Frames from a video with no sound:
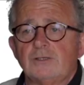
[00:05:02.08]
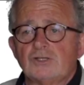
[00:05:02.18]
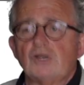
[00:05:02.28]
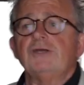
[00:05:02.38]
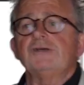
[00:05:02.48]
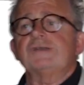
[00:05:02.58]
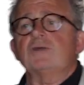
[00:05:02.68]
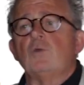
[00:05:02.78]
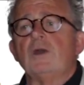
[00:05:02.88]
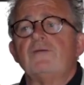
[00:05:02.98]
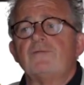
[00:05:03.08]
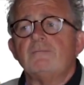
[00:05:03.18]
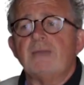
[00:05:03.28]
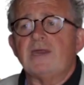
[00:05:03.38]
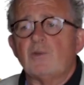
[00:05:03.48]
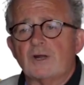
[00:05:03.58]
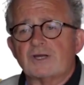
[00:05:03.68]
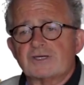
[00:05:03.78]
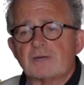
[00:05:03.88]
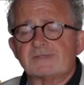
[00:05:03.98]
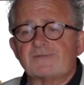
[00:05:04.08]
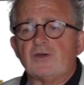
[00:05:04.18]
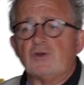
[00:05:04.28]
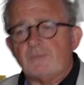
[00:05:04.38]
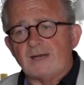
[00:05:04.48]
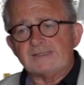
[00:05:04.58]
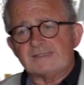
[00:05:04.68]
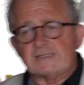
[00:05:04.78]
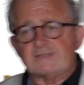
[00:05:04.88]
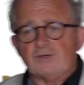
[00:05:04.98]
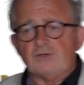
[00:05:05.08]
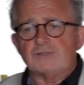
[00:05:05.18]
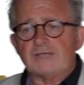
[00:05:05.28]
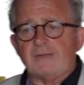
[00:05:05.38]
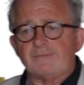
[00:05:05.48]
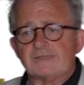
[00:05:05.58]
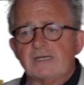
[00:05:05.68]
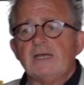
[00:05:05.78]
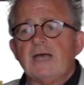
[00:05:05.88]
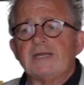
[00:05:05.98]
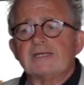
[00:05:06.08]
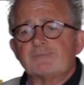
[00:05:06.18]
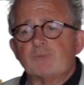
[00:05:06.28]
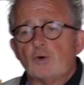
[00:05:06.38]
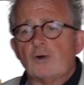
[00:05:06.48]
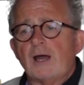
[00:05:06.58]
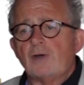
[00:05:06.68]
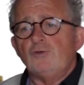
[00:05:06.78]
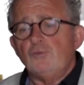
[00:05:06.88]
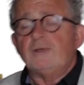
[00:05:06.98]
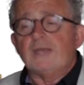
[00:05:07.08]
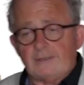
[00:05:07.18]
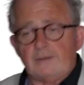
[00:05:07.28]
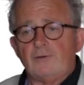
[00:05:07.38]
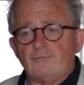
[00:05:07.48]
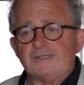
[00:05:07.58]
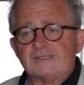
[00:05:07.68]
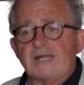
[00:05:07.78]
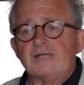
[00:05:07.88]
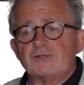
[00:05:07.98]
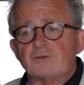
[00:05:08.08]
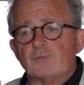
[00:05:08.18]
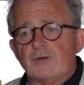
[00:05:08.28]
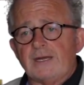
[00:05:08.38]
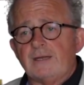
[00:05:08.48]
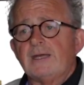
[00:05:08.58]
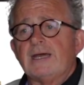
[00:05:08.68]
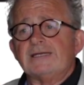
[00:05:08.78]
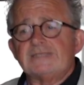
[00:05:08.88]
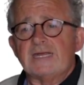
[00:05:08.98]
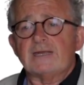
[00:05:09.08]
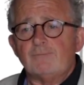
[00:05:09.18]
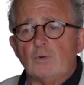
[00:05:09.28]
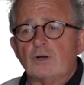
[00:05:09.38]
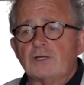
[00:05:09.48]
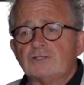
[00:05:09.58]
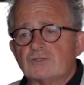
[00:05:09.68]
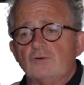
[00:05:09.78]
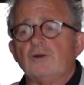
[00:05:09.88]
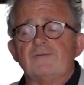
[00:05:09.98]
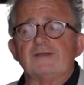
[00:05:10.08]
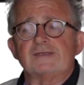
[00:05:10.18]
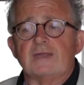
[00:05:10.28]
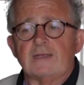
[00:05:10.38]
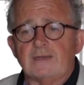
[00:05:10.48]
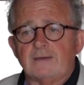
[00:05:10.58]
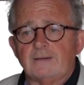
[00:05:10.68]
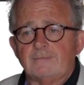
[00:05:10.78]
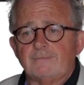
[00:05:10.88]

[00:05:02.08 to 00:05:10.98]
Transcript: Join us at one of our many workshops for new mindsets for new times and explore how you can restart your brain and take more control of its thinking.